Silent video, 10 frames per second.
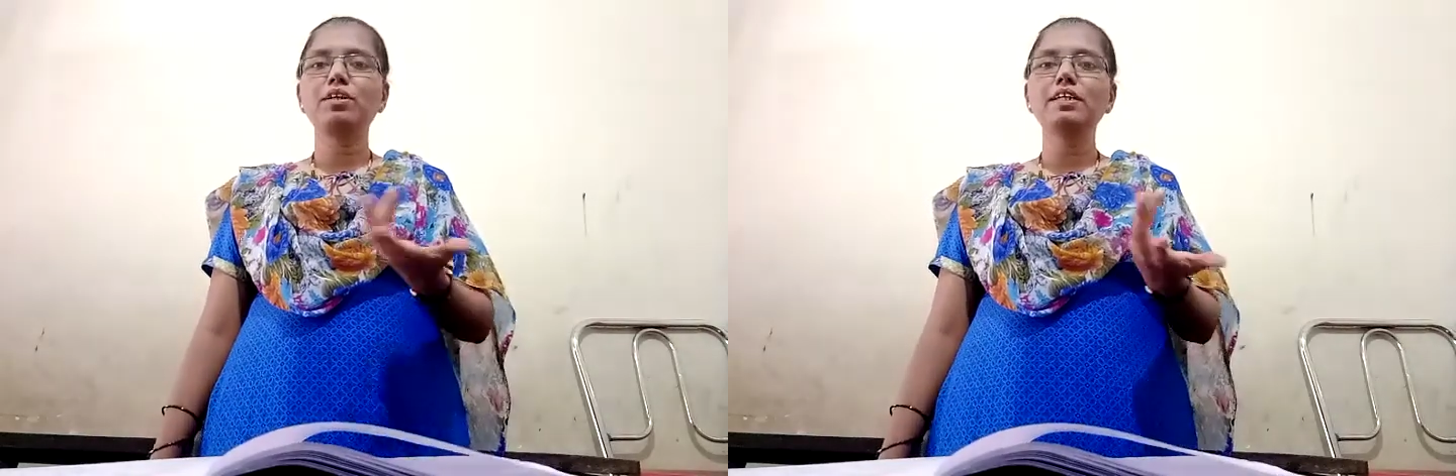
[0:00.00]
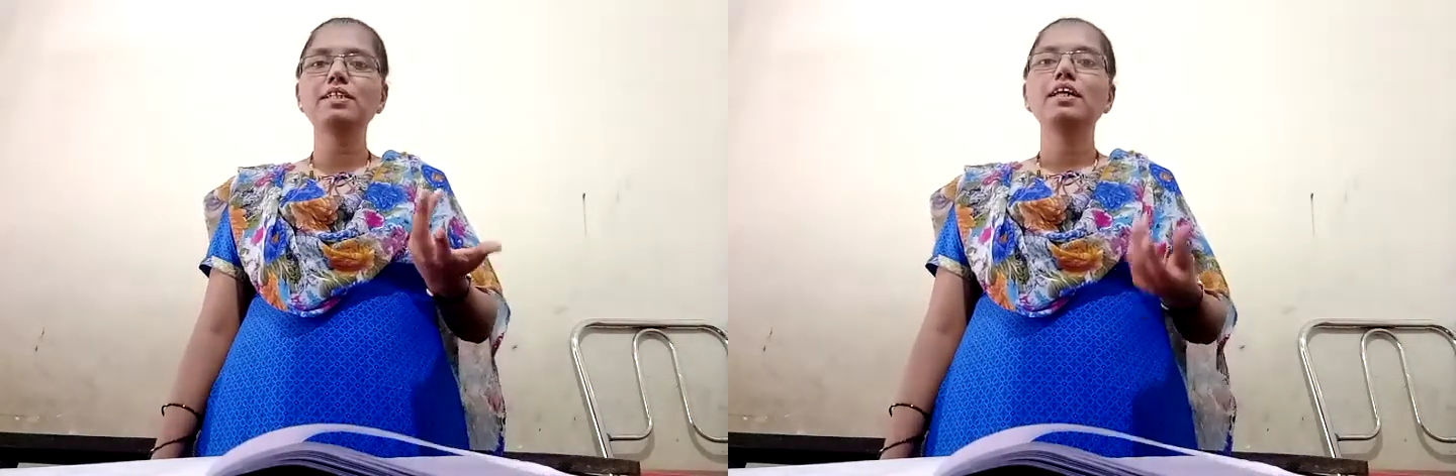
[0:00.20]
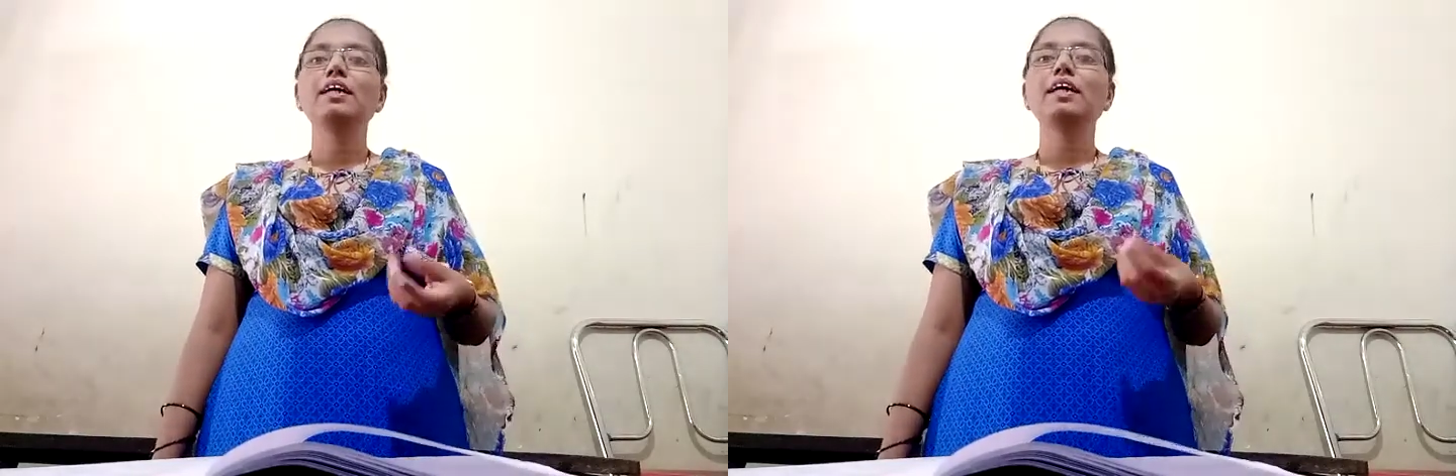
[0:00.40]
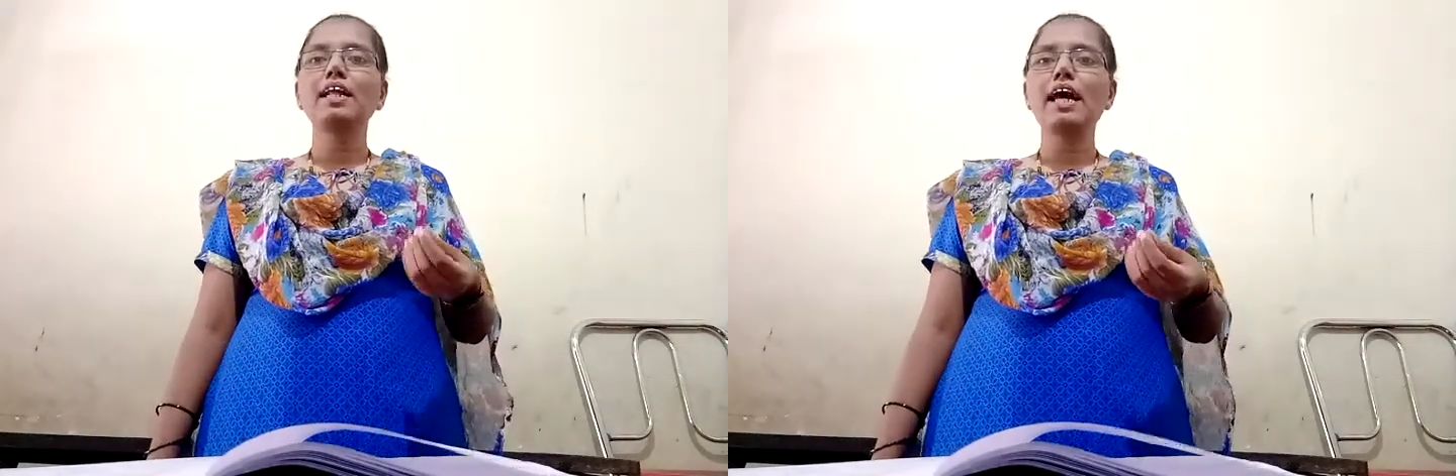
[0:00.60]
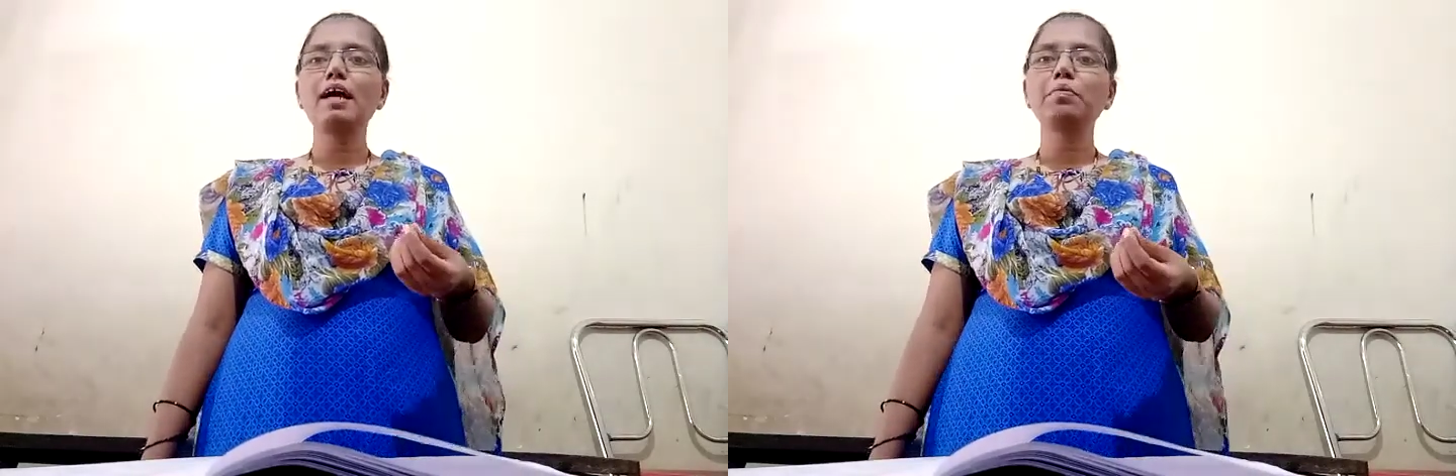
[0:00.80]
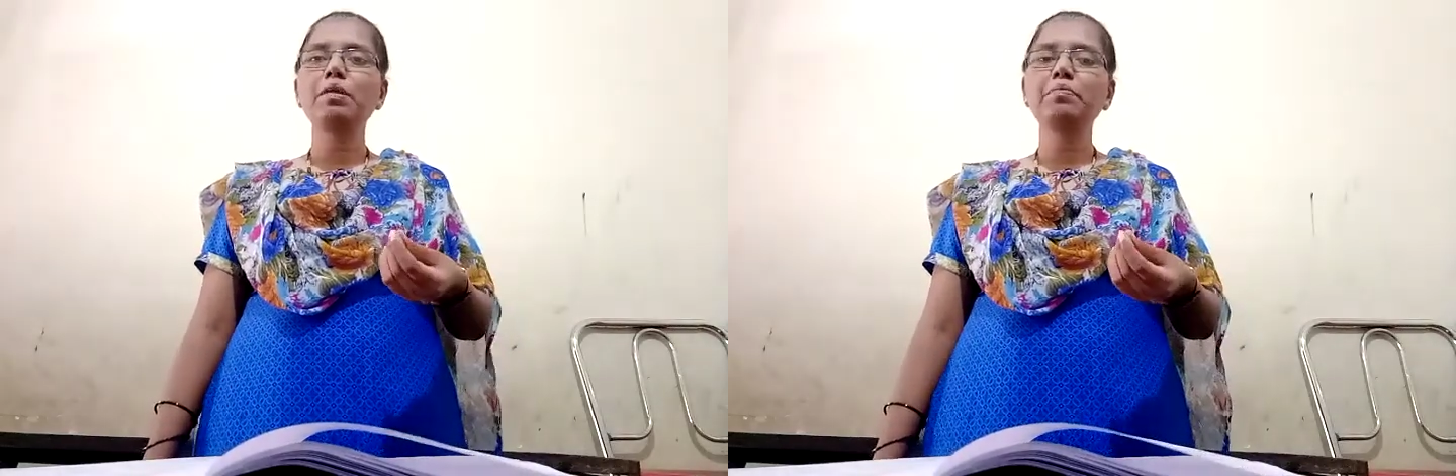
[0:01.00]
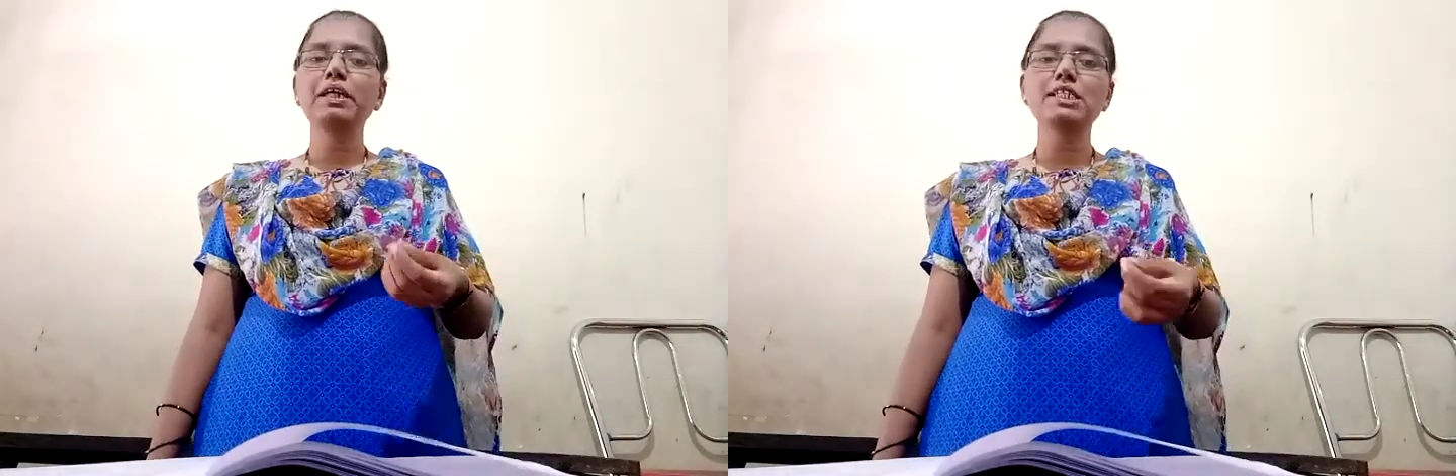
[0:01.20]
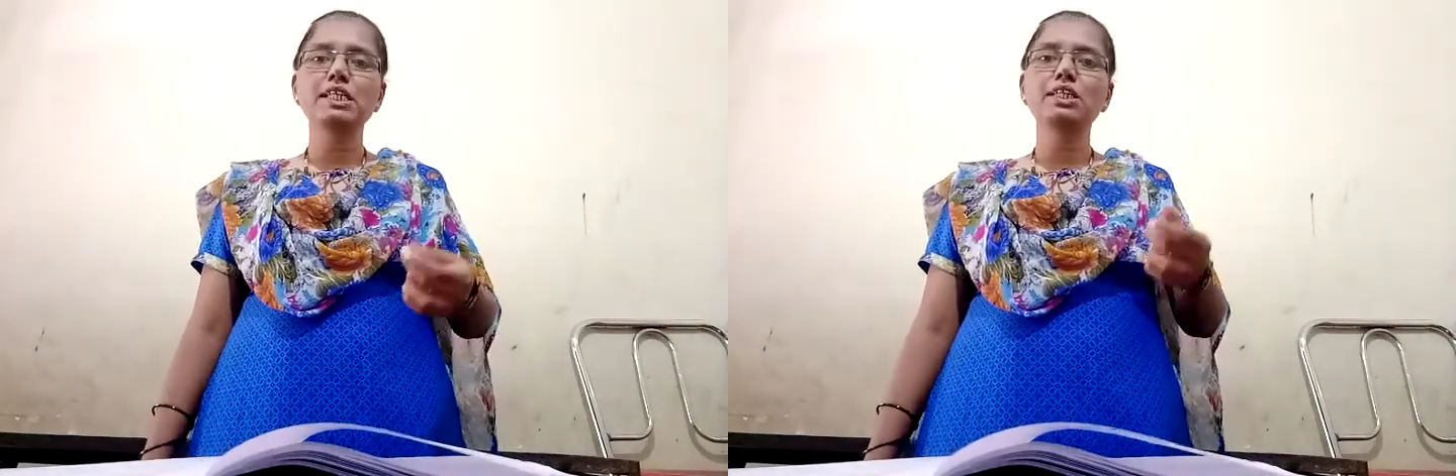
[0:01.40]
What is reliable
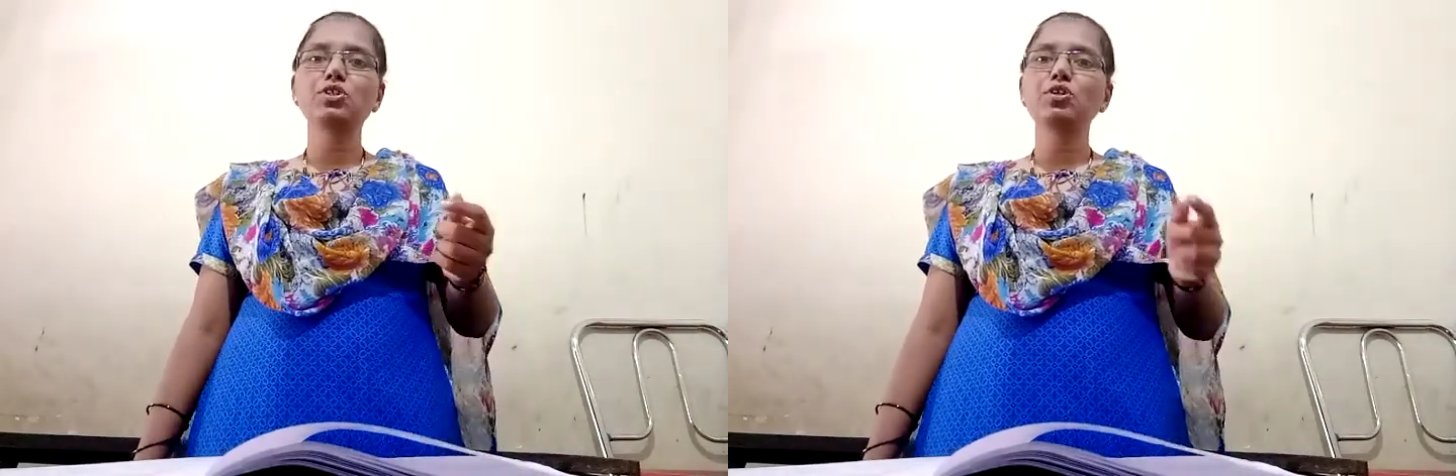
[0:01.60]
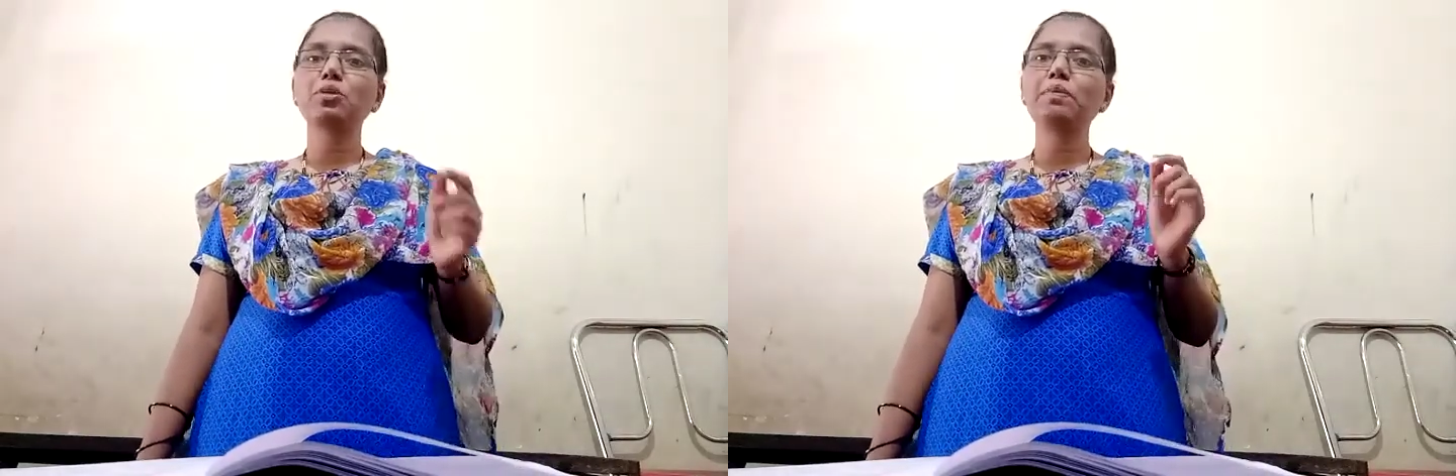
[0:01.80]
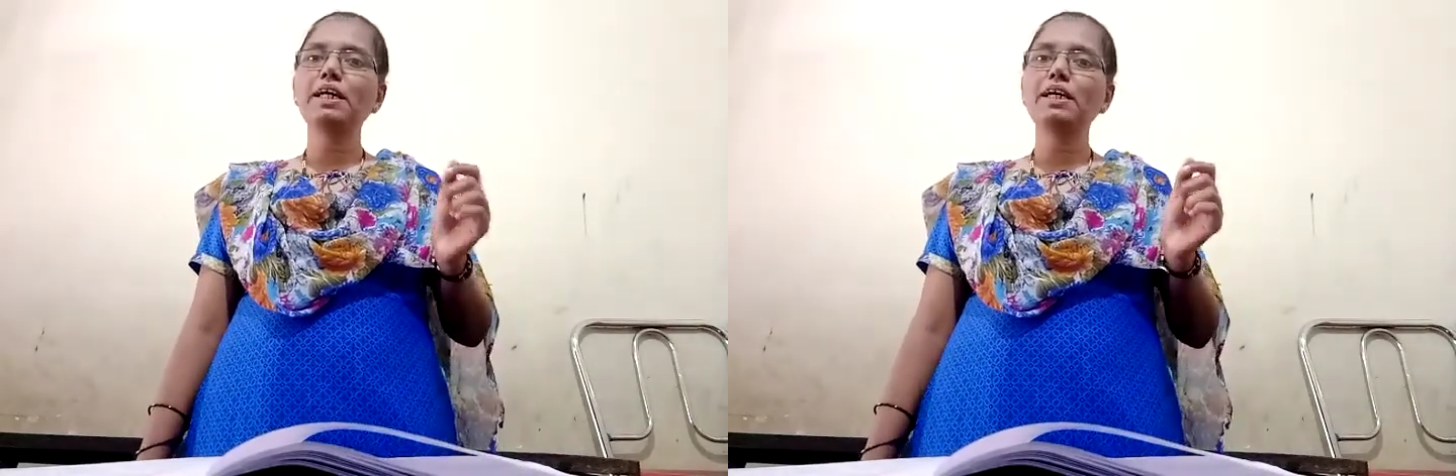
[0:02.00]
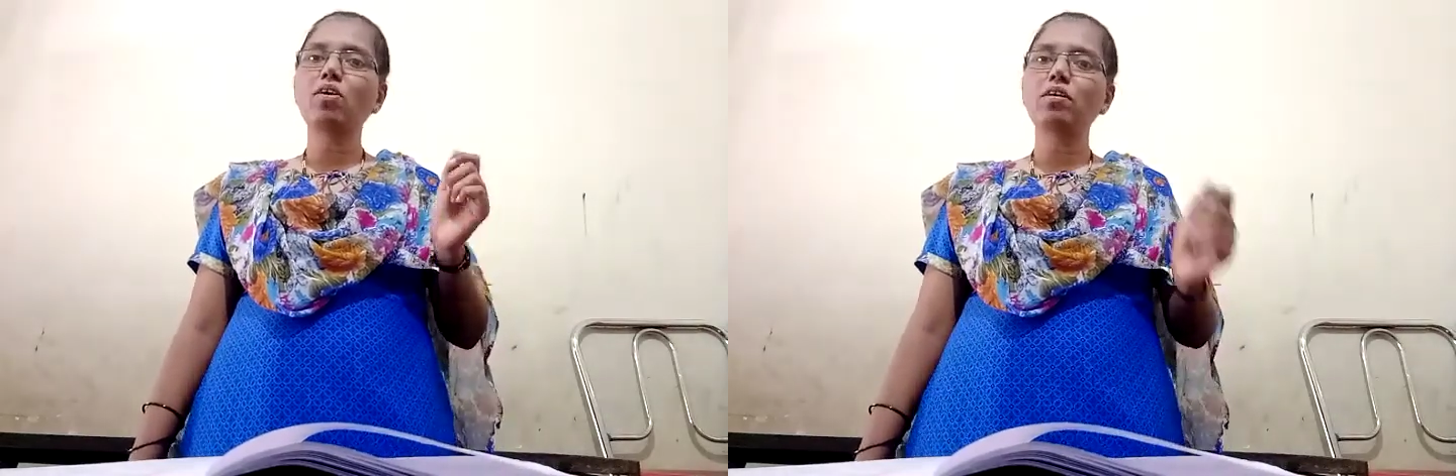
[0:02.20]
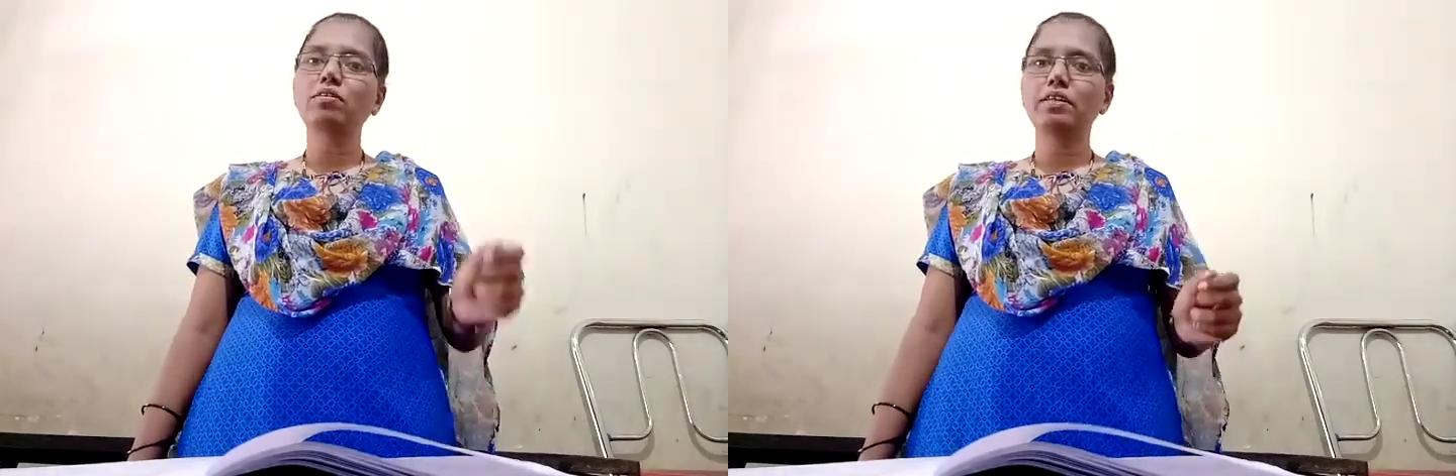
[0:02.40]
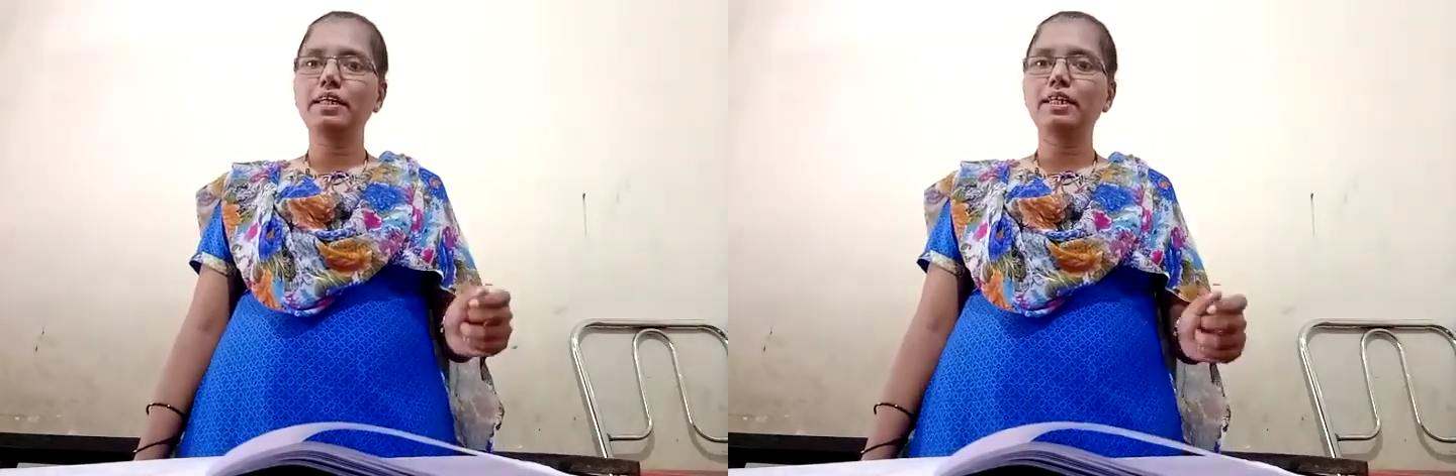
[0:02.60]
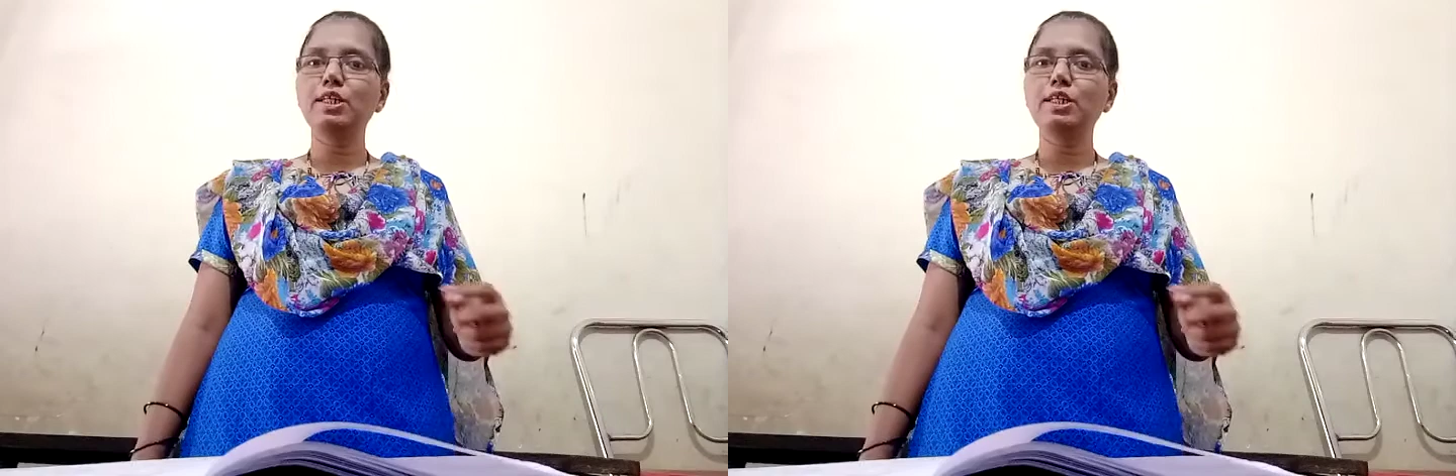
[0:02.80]
means it should be concrete,